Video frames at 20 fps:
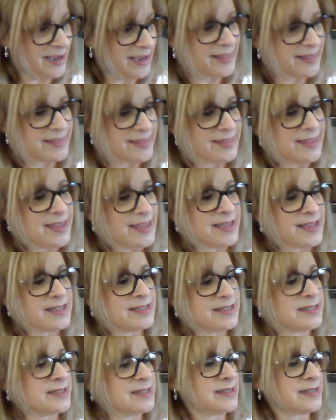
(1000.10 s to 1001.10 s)

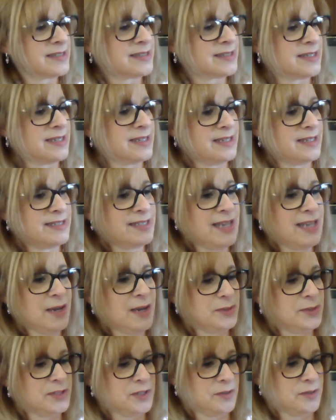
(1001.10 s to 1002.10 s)
this is
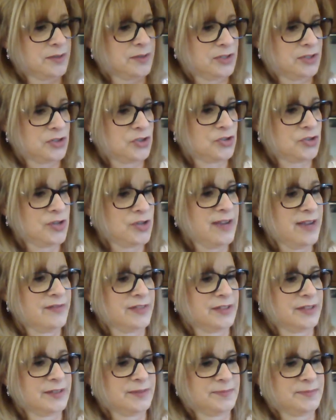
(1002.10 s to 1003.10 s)
how it's going to
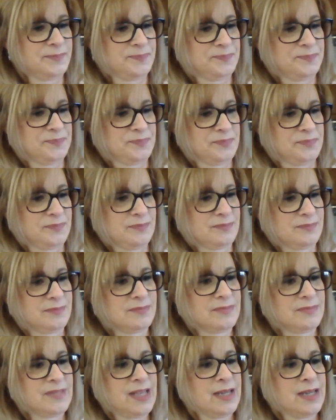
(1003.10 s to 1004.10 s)
travel.
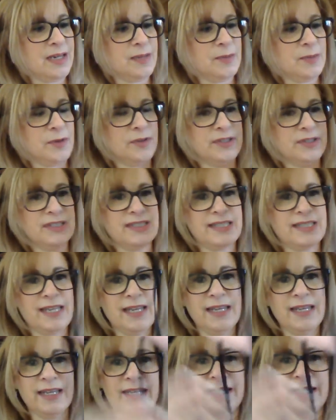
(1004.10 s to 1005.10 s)
And I'm going to
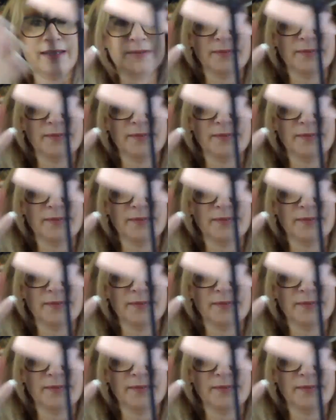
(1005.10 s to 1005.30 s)
take it